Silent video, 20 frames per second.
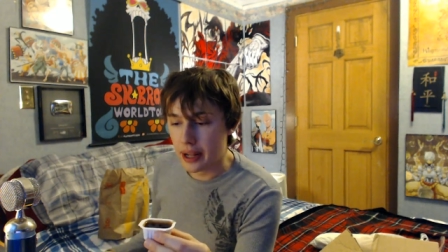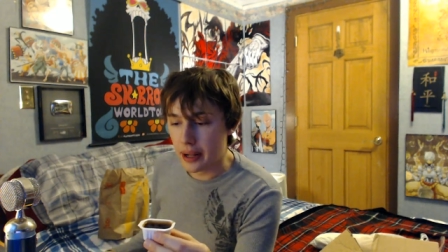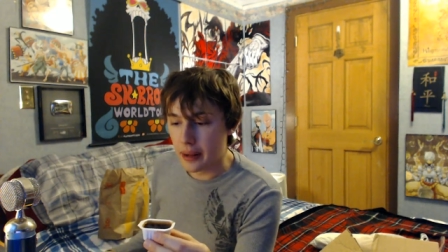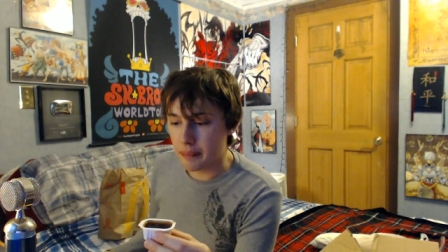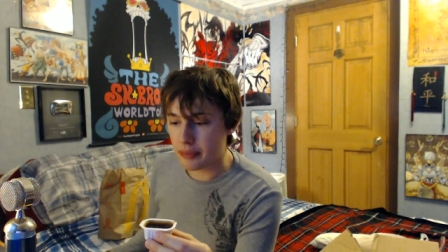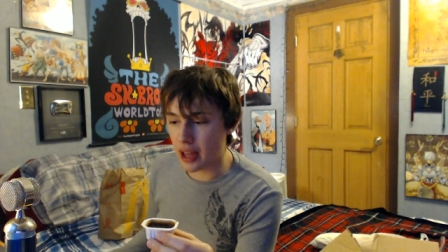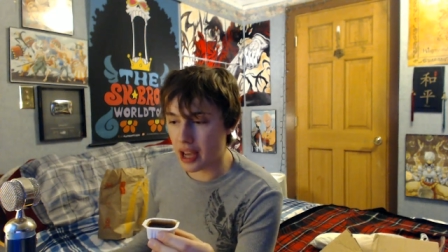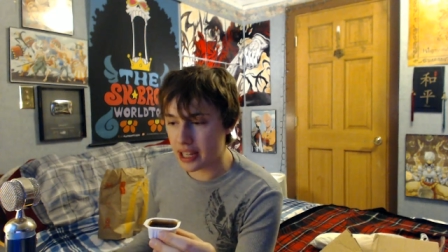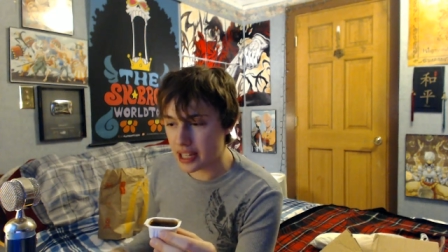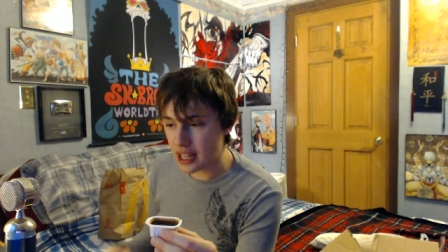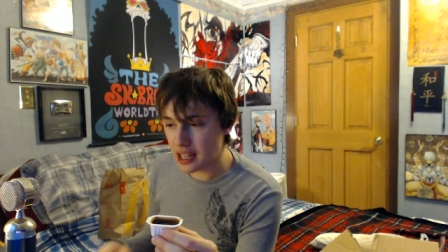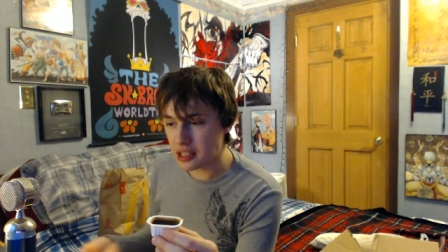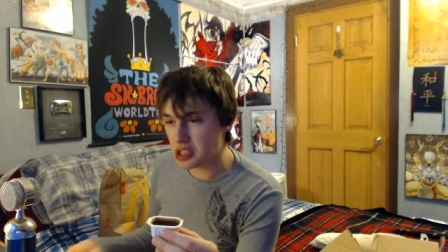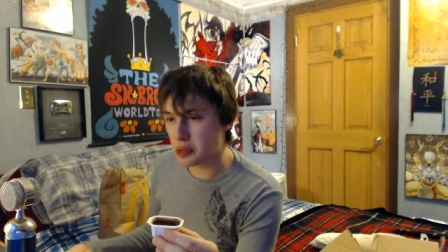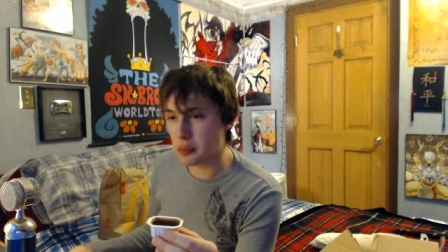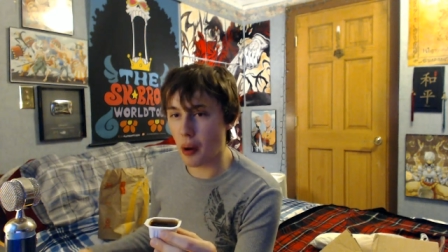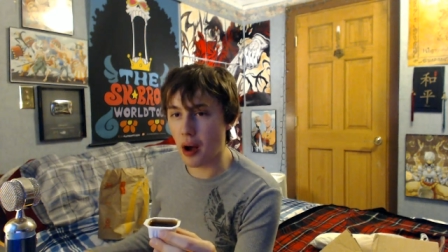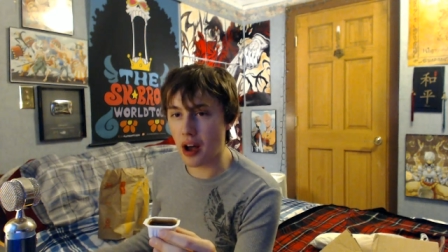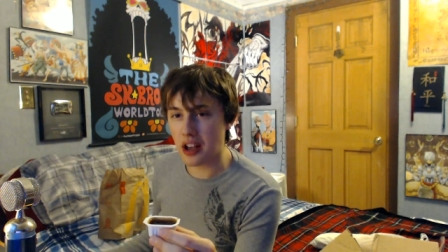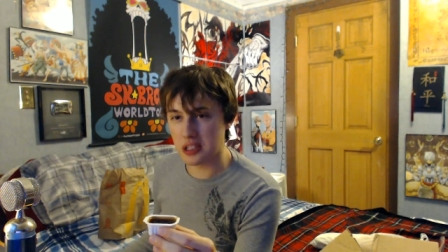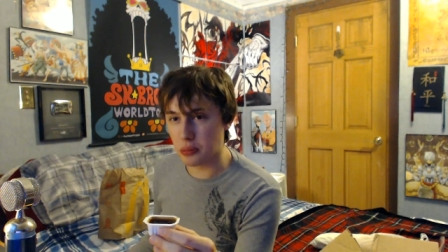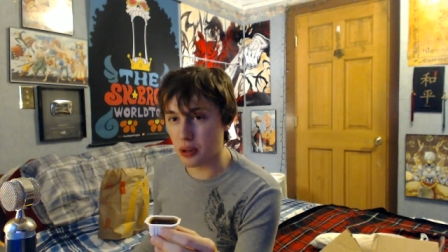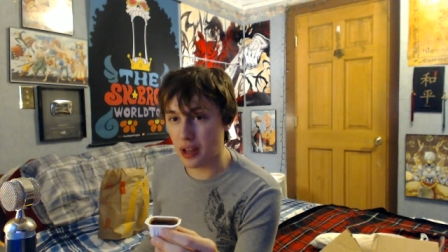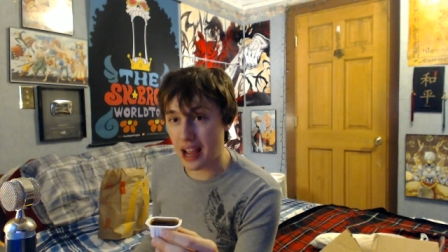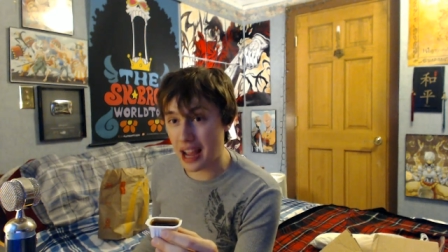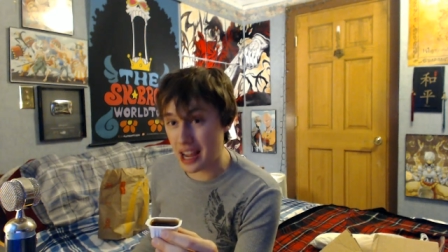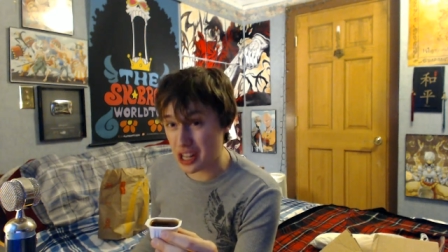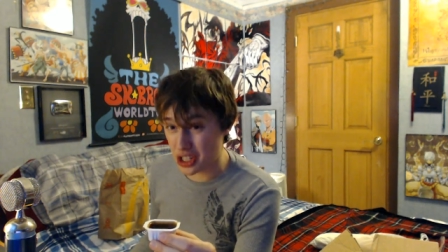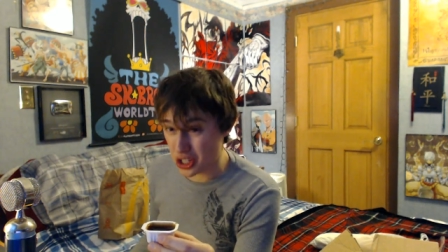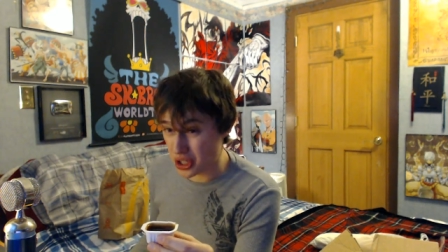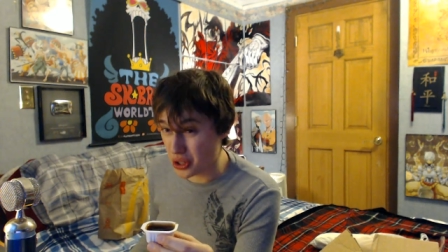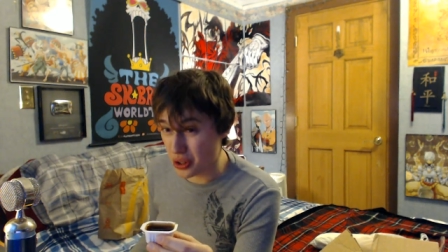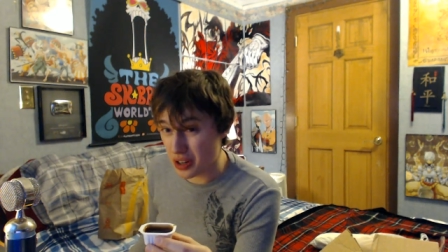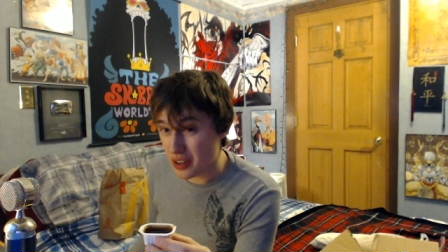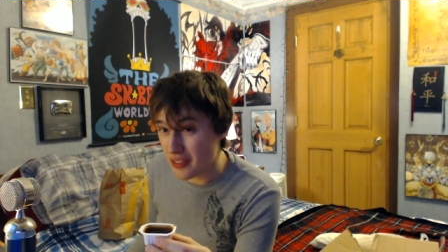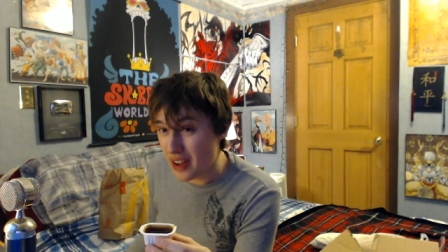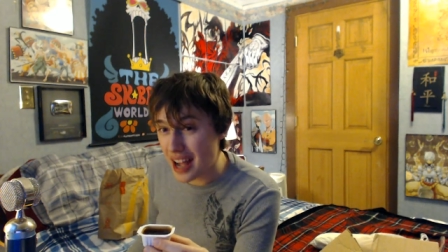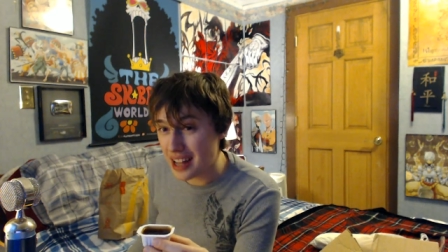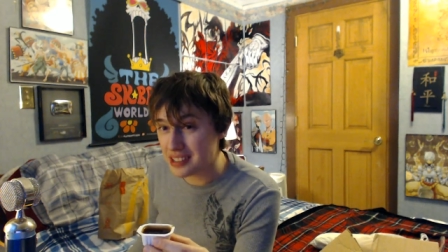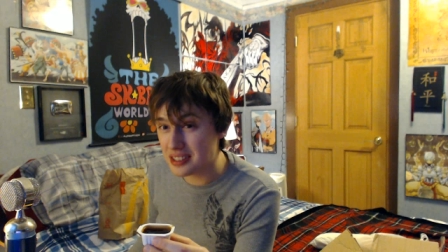I guess it's possible I actually could have
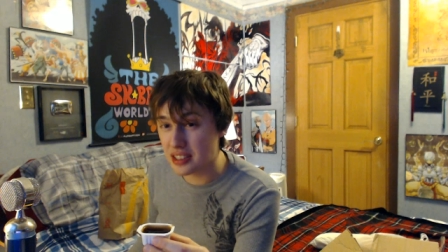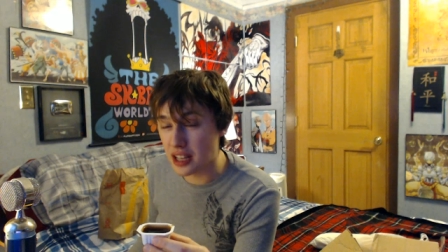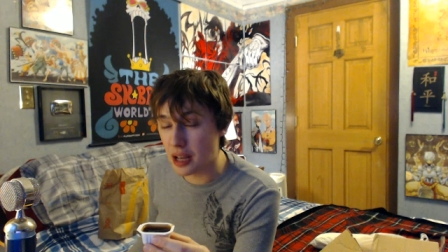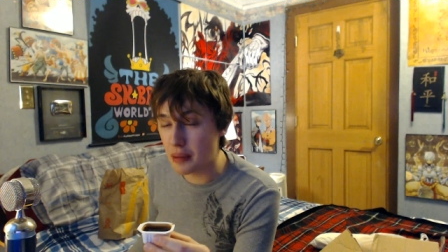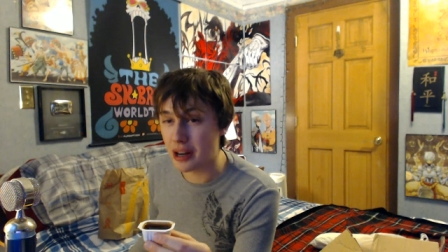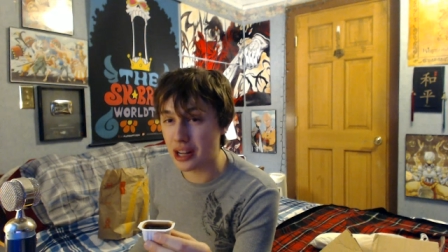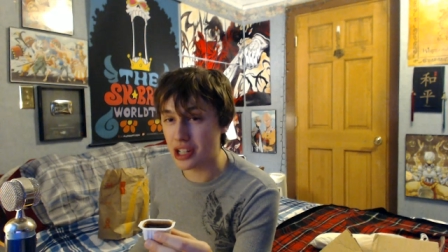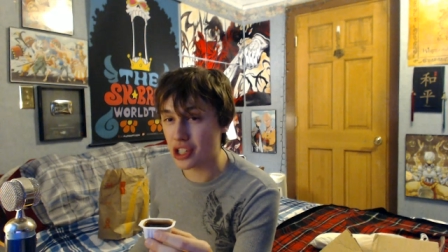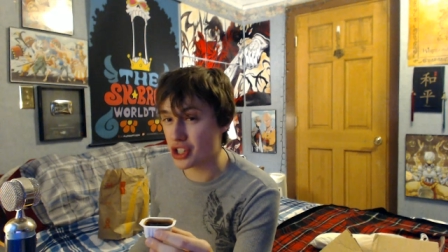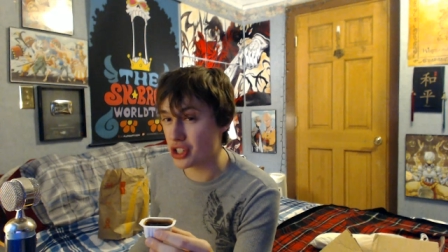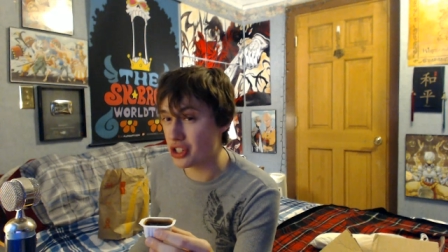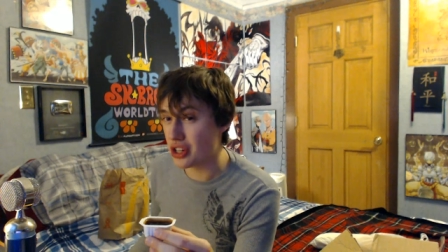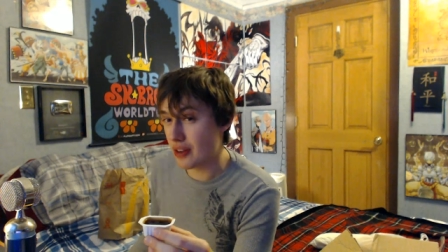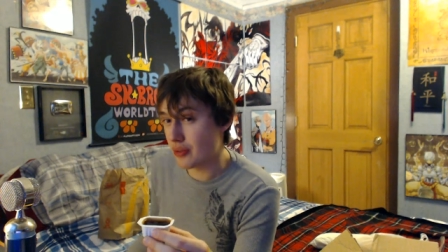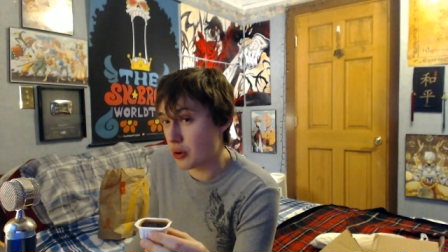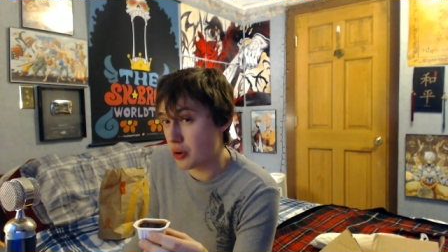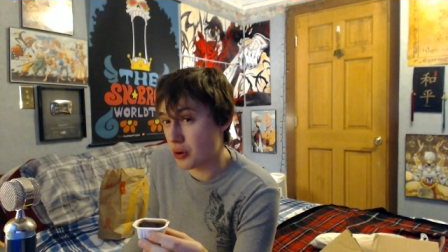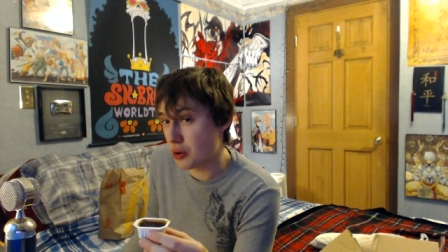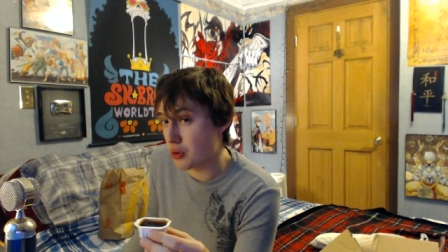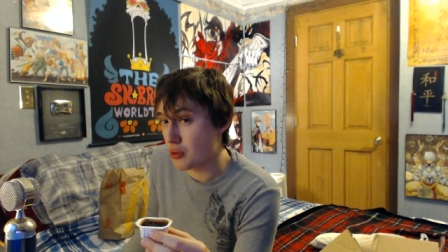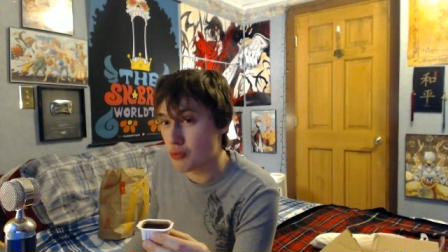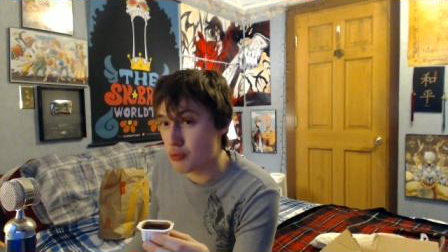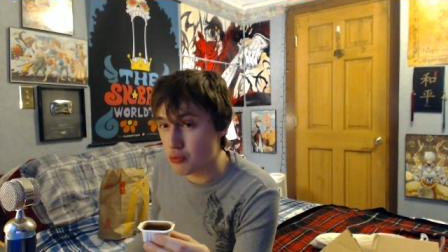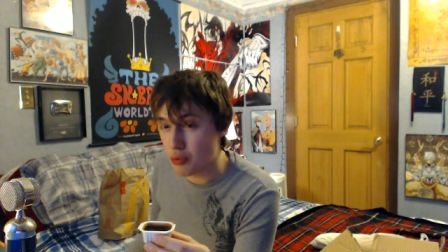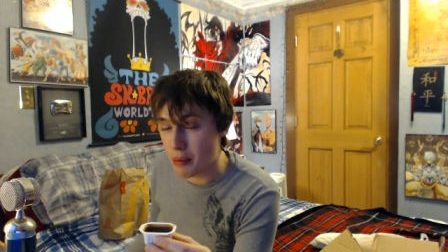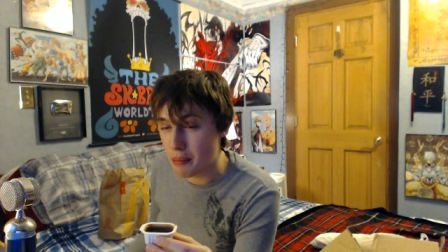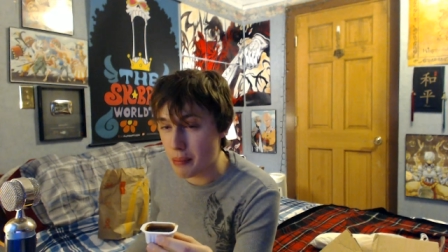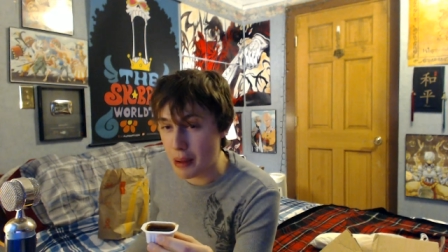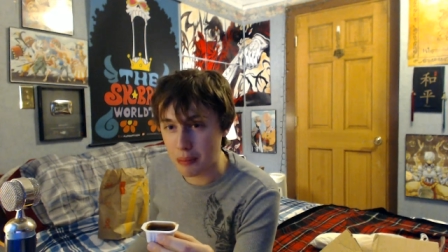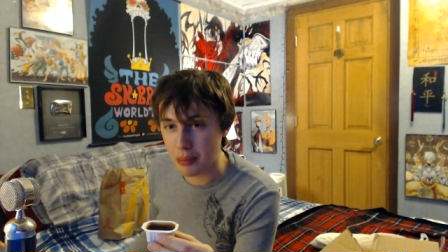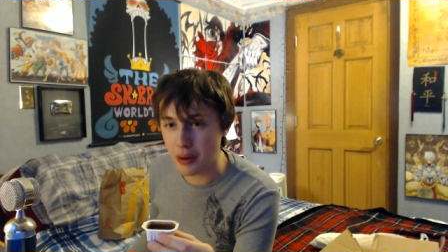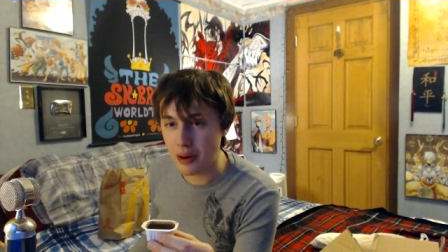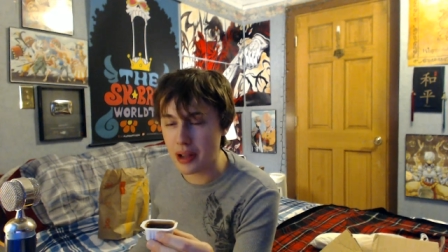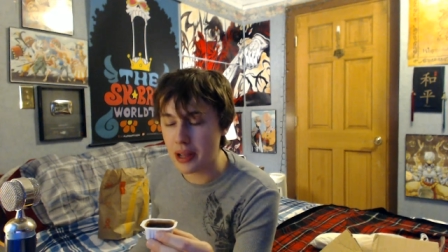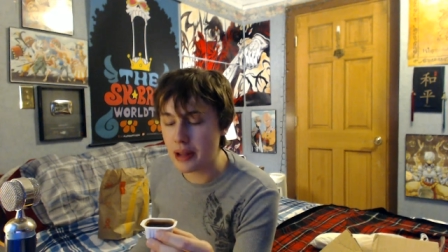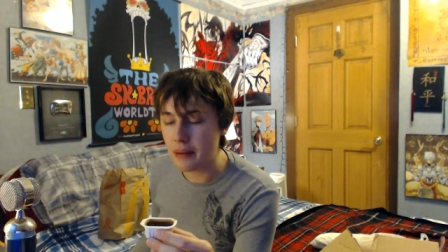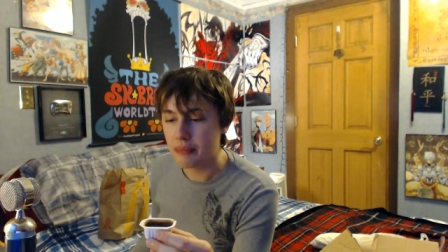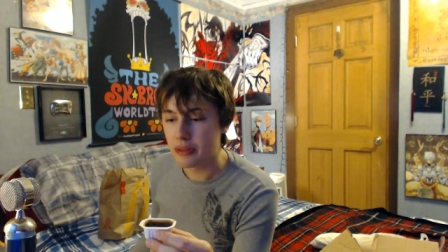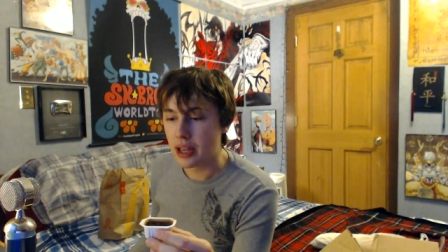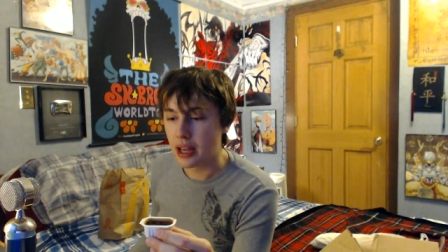had some and I just never remember
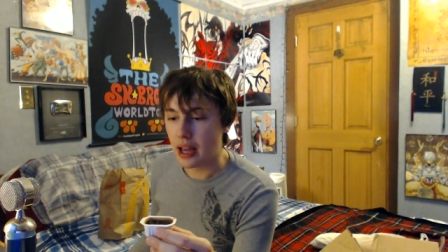it.